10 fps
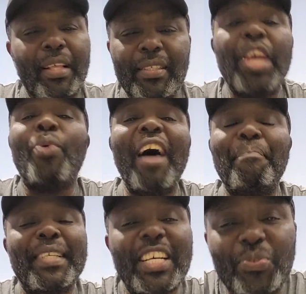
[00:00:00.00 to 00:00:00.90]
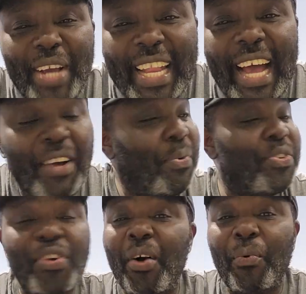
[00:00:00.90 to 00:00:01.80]
say you have business together
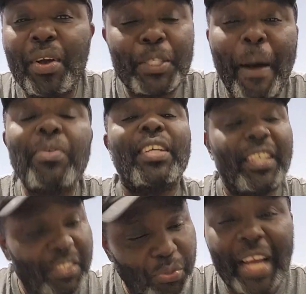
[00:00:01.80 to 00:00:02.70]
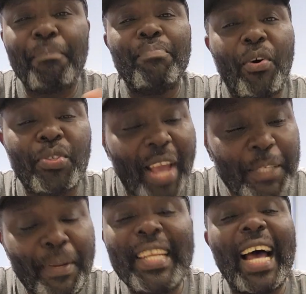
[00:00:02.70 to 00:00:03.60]
with your spouse, you can also
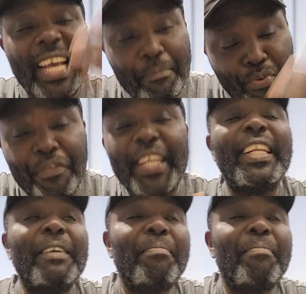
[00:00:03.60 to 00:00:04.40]
explain that, prove it.